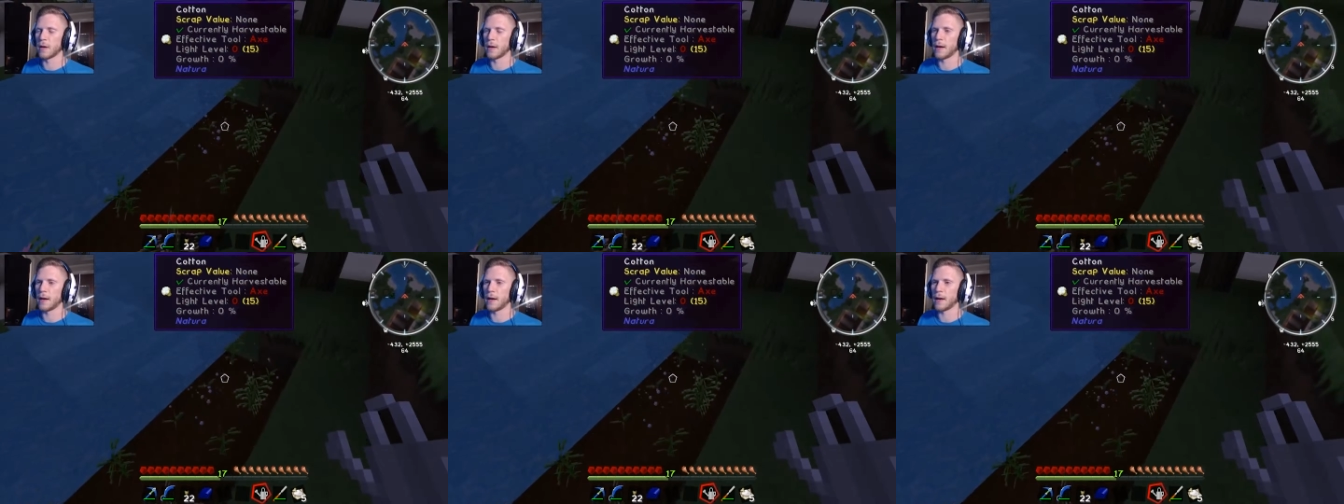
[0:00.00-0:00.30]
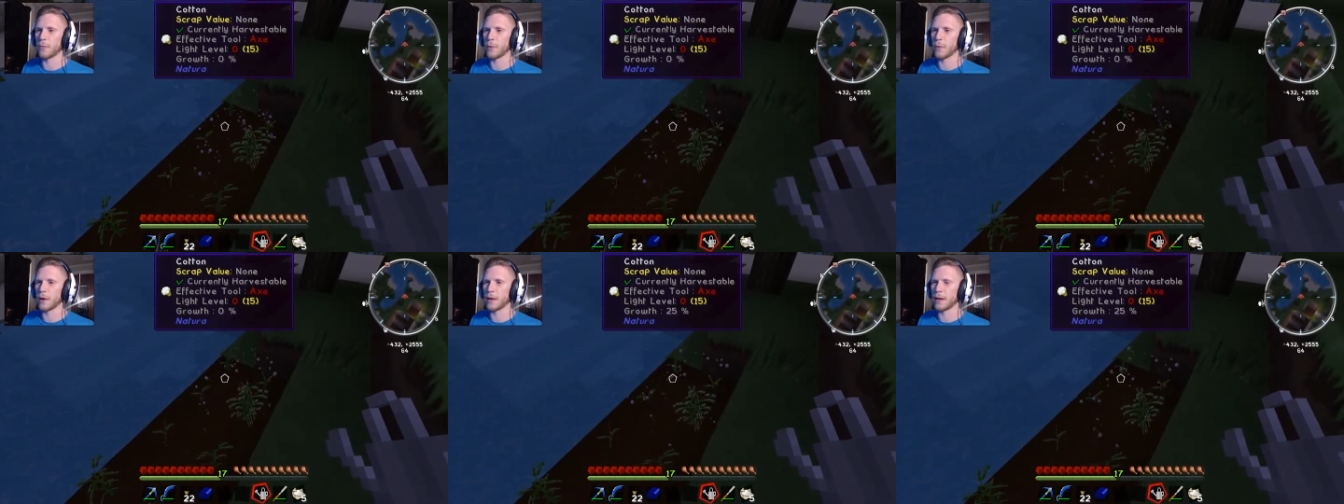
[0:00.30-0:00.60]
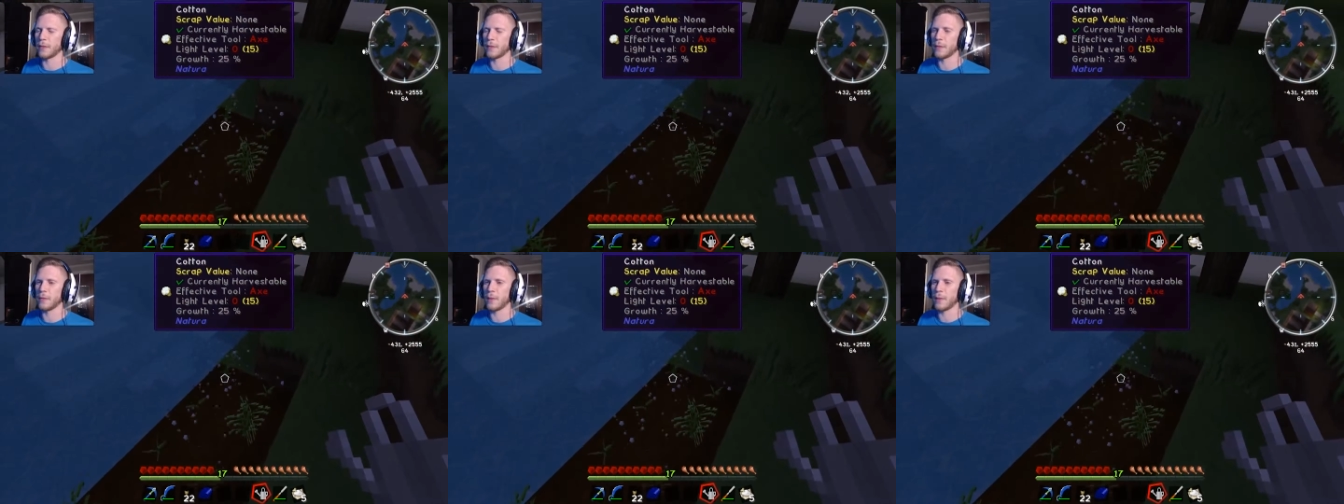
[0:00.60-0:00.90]
Alright, well,
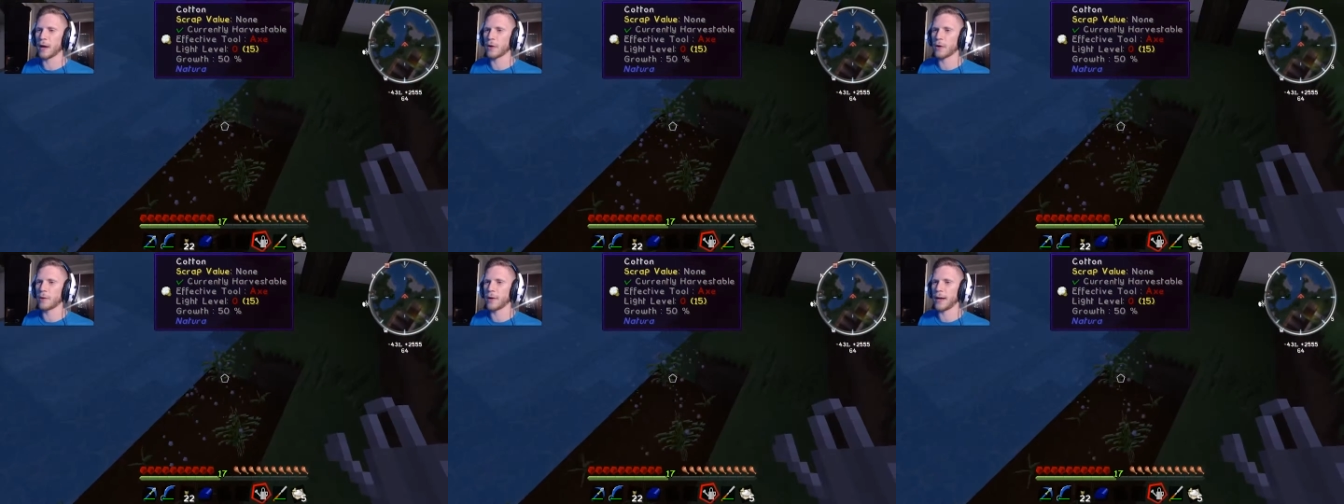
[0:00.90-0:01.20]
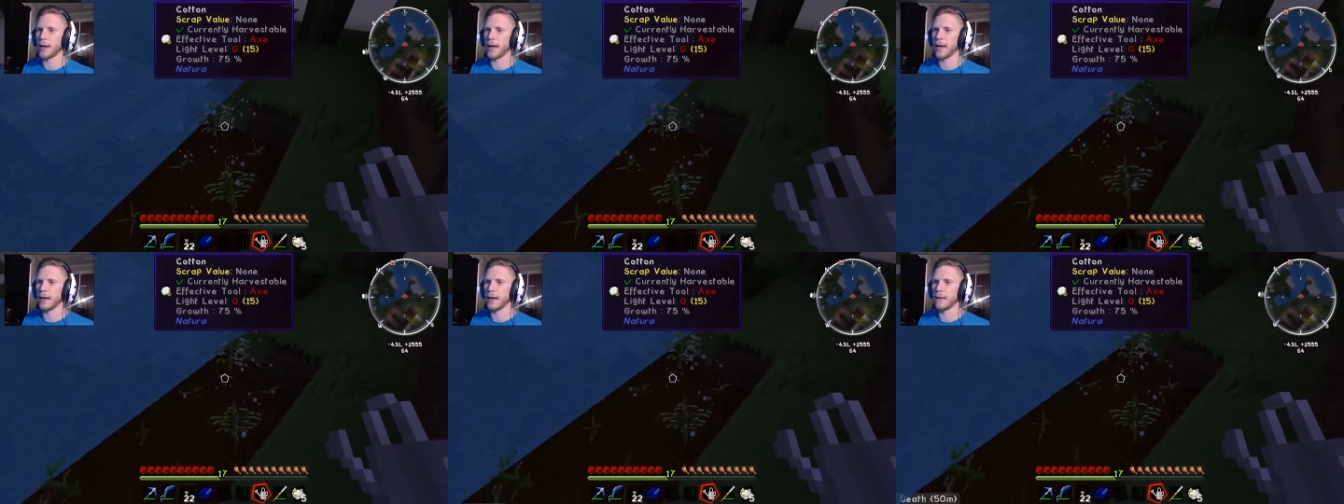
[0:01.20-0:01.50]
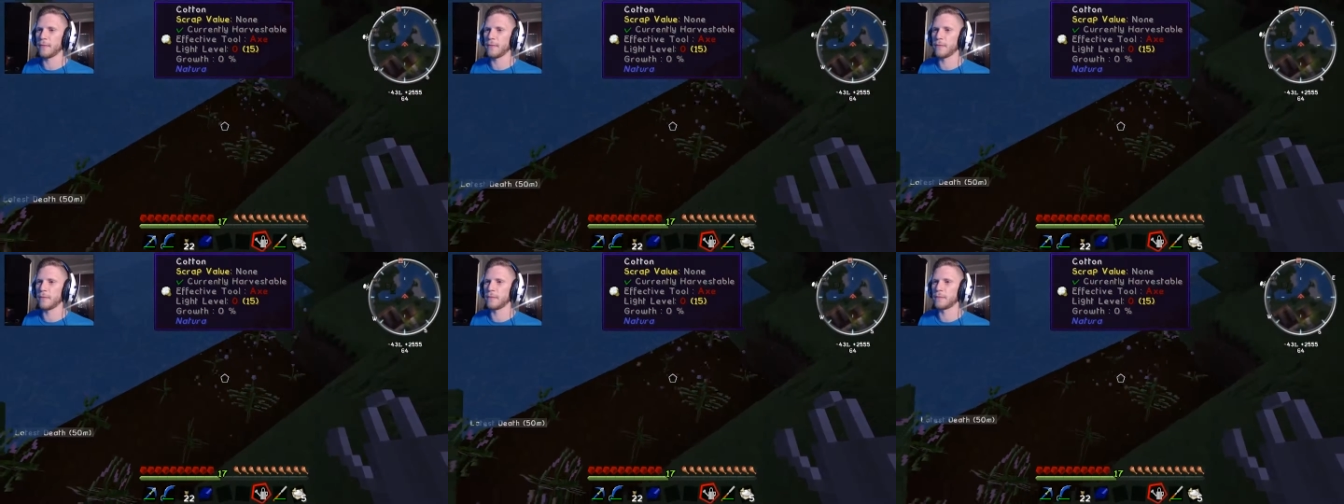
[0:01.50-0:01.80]
I'll be back when I
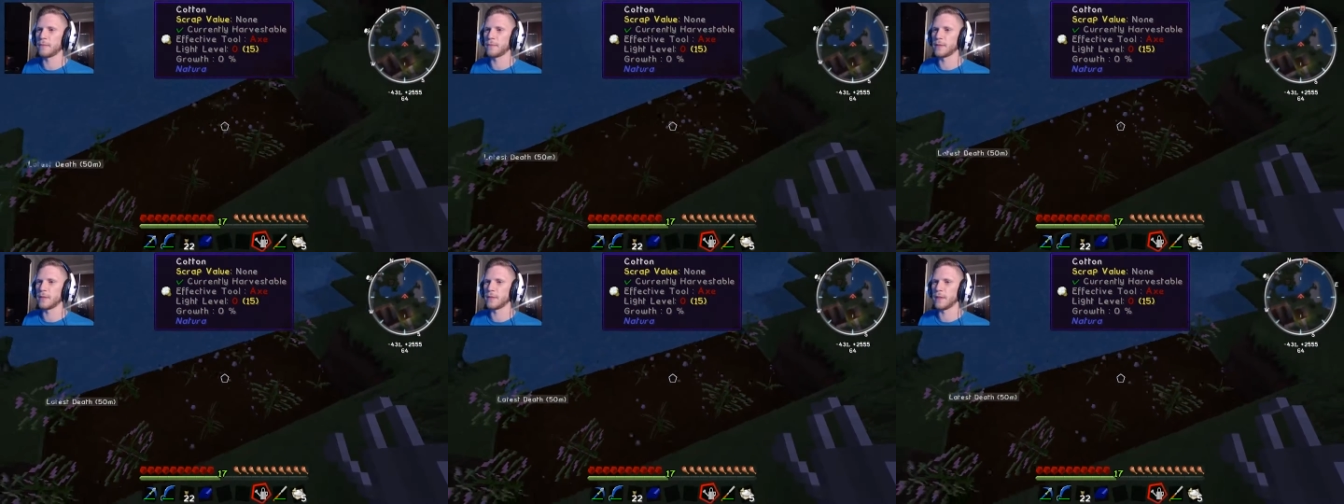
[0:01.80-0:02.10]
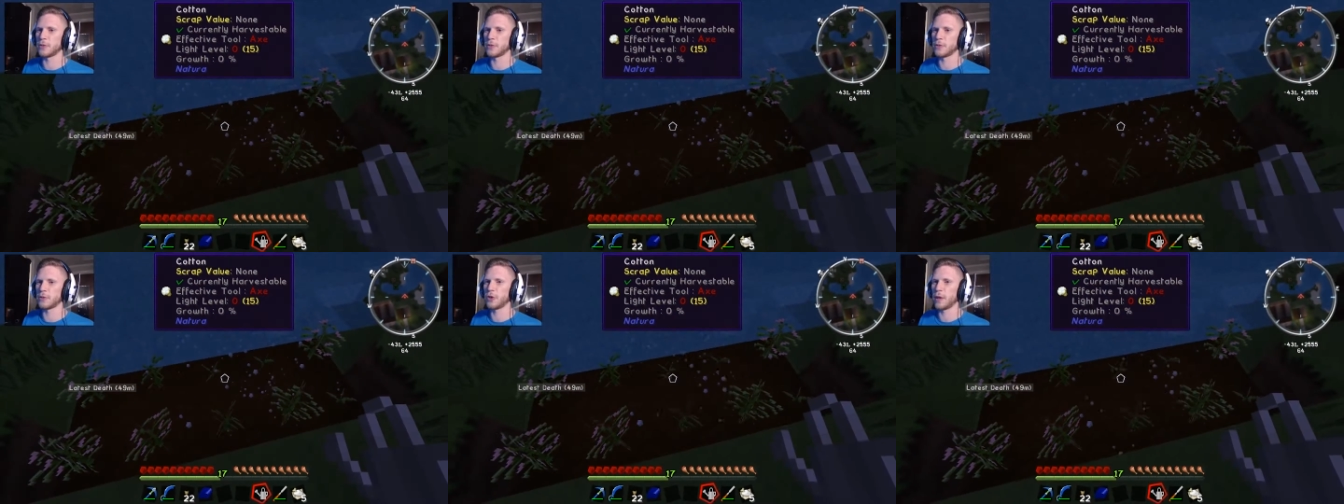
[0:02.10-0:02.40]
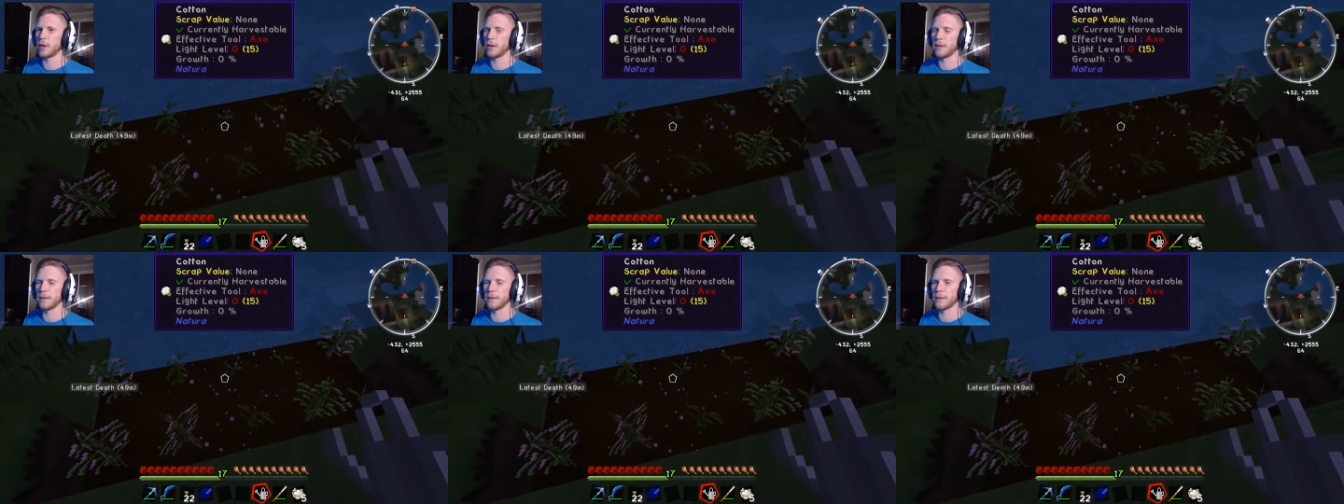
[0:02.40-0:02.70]
have enough
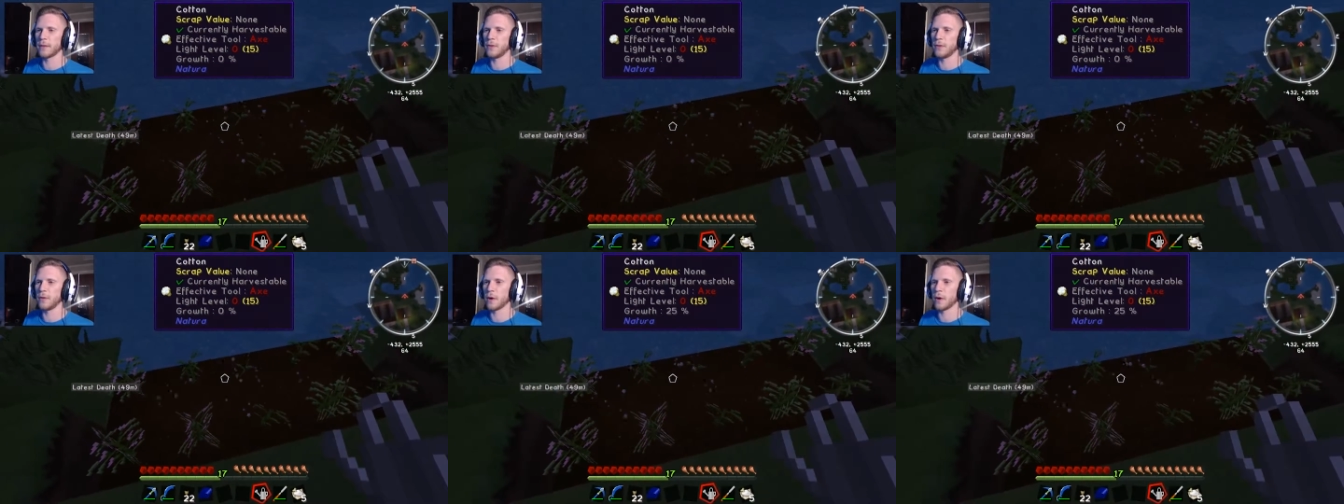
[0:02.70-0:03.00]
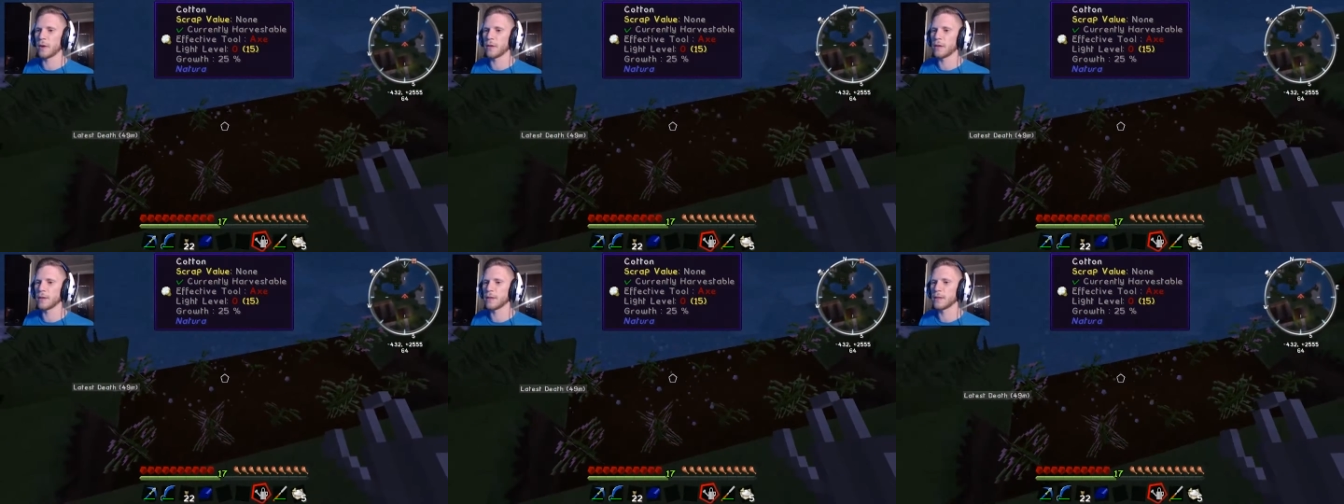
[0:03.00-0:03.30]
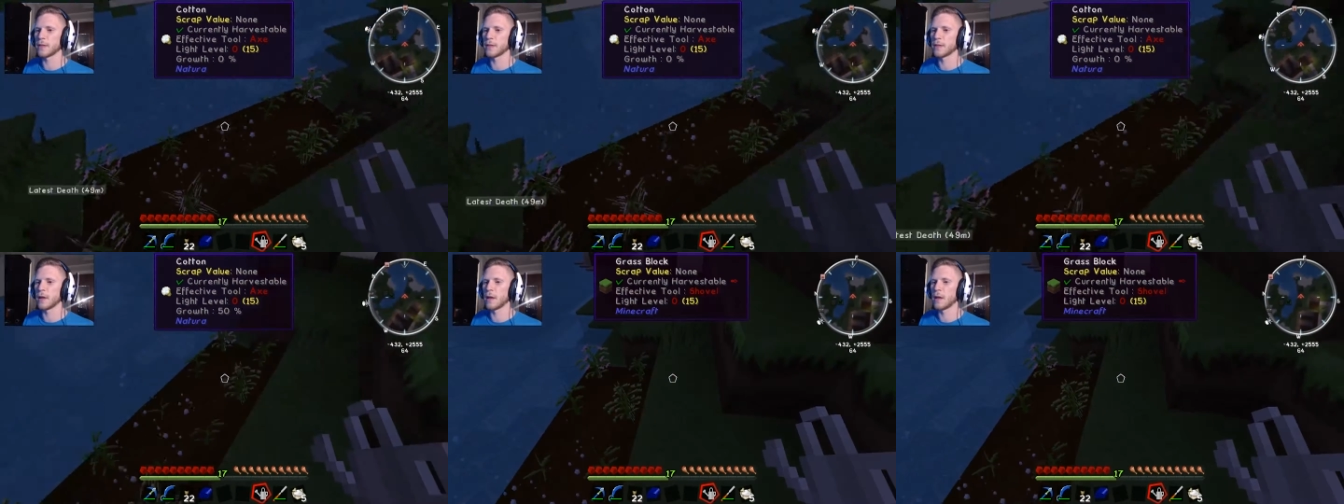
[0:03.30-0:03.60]
string to do all
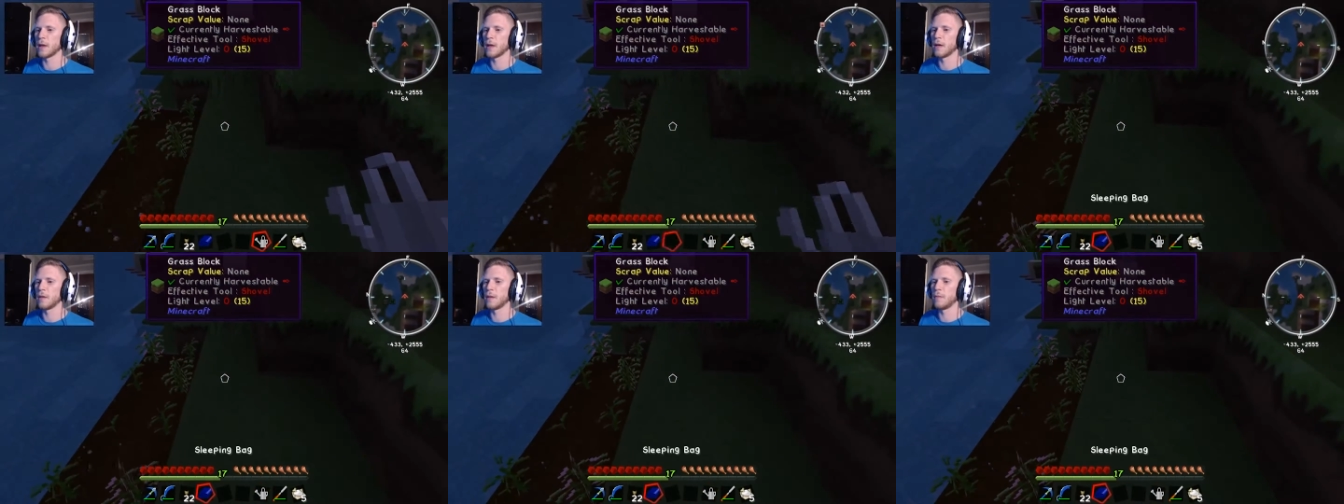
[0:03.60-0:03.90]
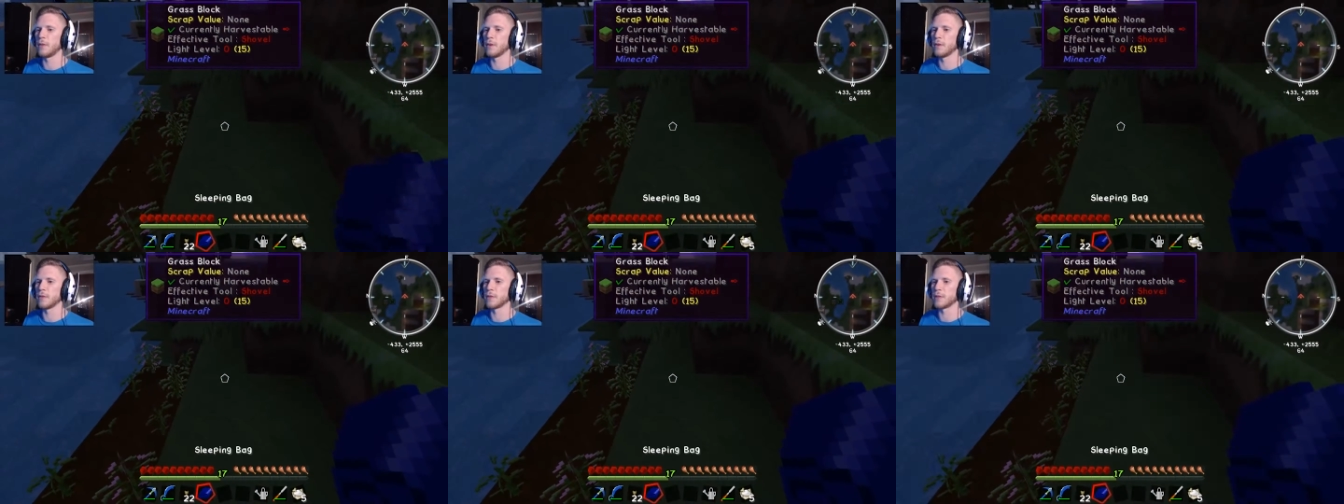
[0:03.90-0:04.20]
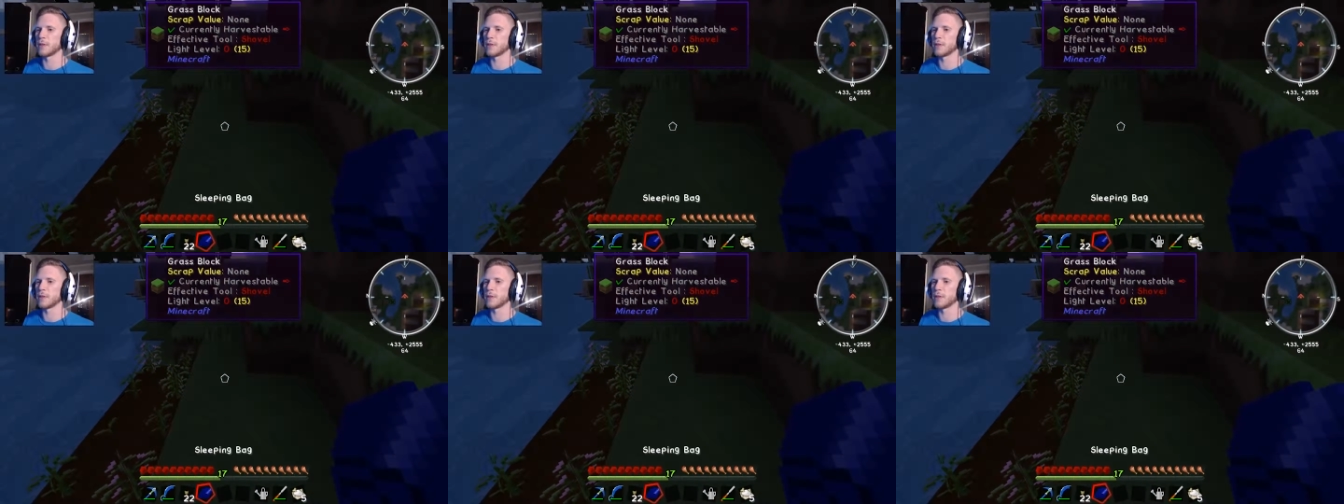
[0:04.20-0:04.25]
this. Go to